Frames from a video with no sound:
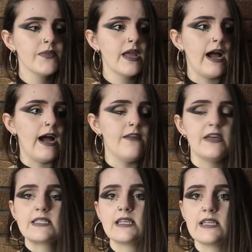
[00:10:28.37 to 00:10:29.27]
and they
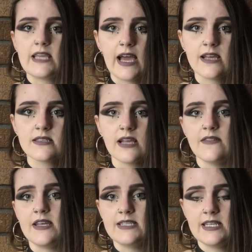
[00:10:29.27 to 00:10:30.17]
said yes, and
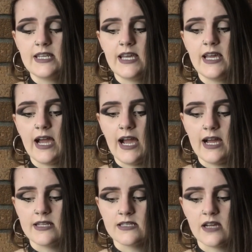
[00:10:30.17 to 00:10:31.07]
they did it,
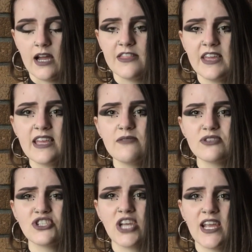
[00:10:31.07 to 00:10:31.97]
and I think it was
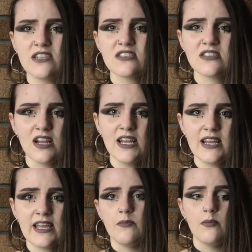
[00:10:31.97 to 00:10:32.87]
changed
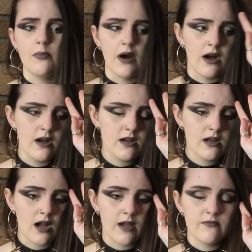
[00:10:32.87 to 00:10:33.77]
slightly, but
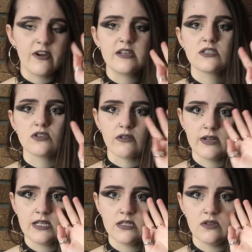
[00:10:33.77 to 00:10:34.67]
I'm very sorry
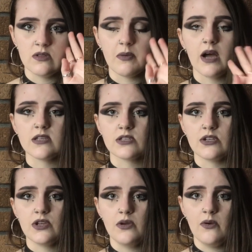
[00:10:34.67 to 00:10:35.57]
to the person
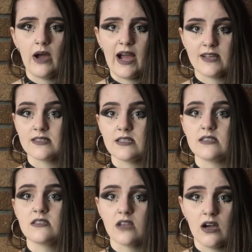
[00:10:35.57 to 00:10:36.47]
who has this
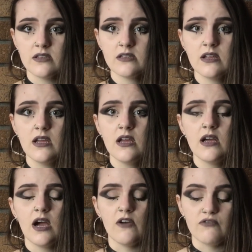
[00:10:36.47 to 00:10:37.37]
done
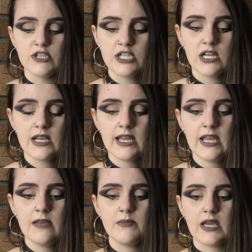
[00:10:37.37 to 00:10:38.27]

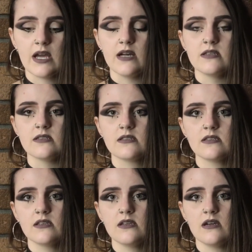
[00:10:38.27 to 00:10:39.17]
originally, because
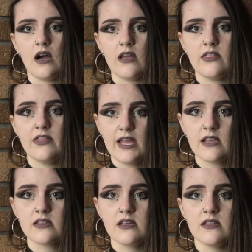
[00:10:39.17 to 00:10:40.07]
I think
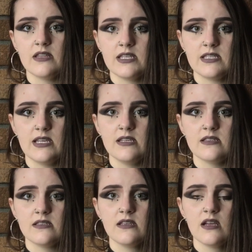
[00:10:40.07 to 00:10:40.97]
that this is